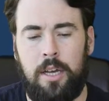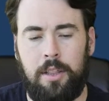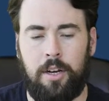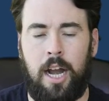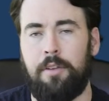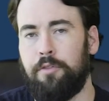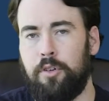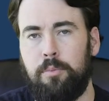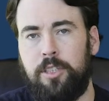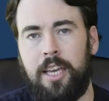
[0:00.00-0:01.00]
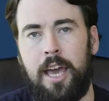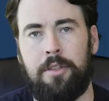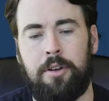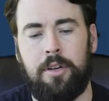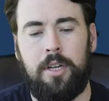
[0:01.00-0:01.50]
They're kind of grouped
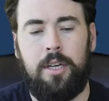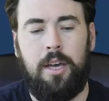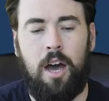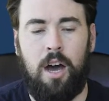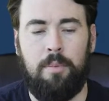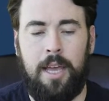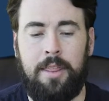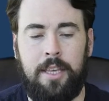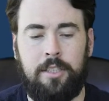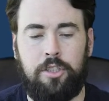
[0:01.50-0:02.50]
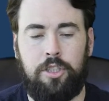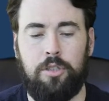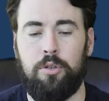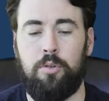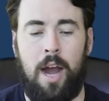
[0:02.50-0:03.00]
together in these
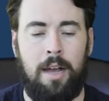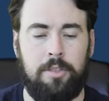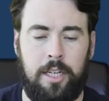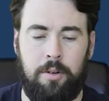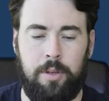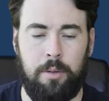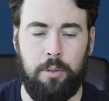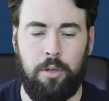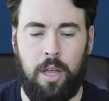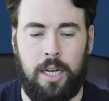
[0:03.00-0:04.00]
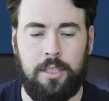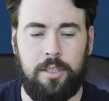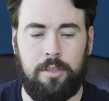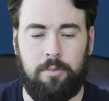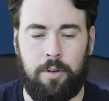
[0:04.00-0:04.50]
2 graphs here with the blue
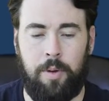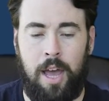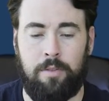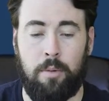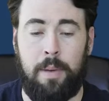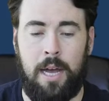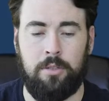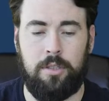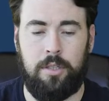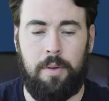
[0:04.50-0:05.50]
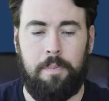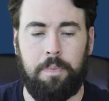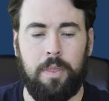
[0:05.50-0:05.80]
lines where we have our bounds.